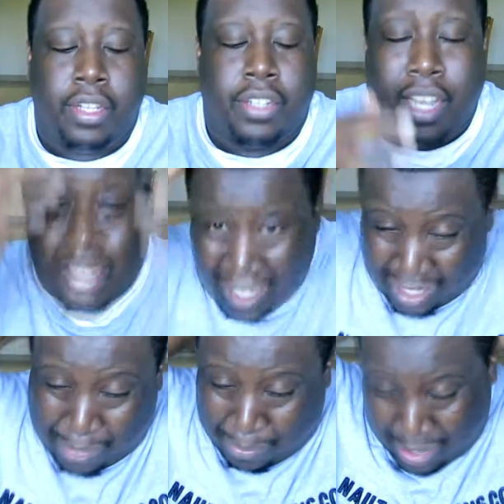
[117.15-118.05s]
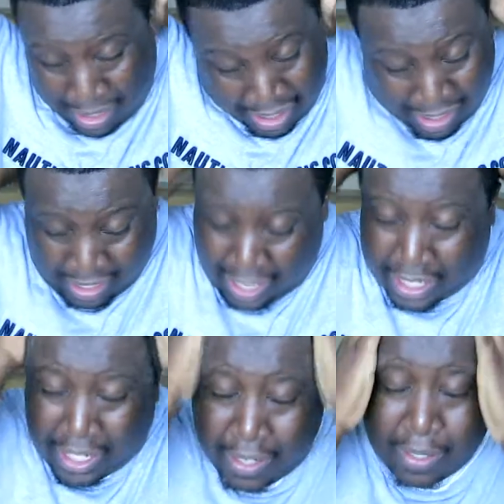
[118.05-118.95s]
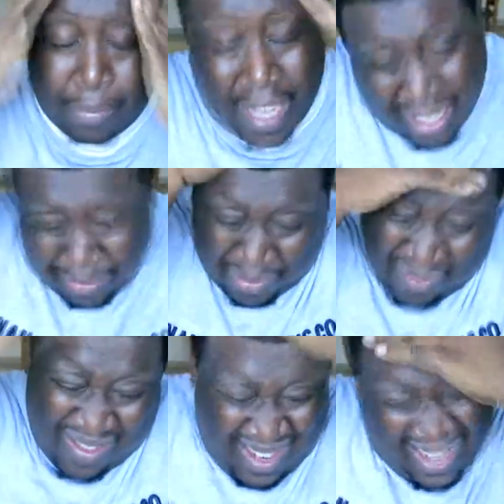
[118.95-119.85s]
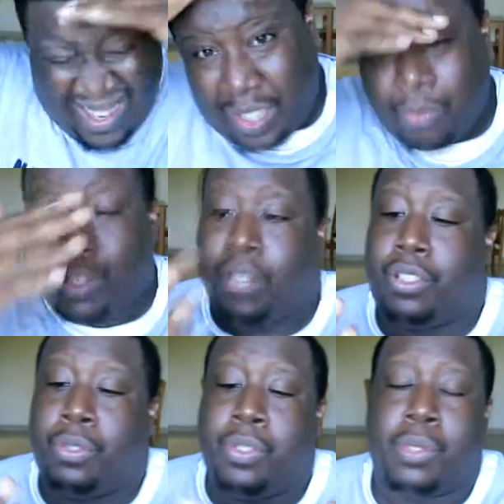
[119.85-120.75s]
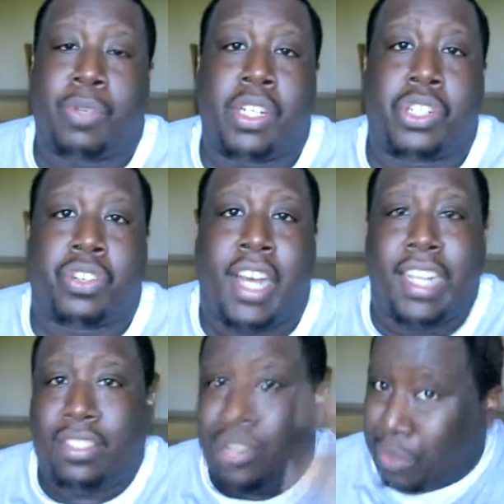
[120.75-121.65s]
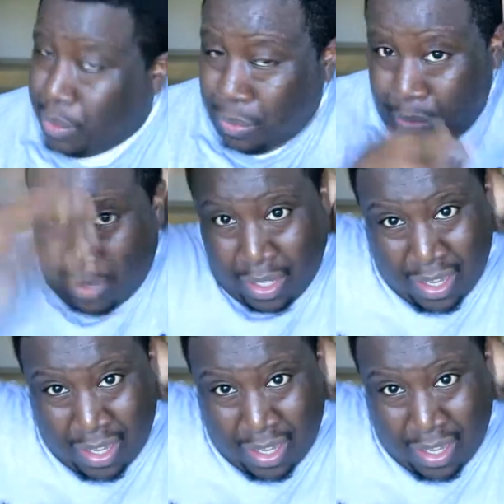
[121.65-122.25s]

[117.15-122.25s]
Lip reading: Try and get as much inside your hair as possible. What you want to do is you want to try to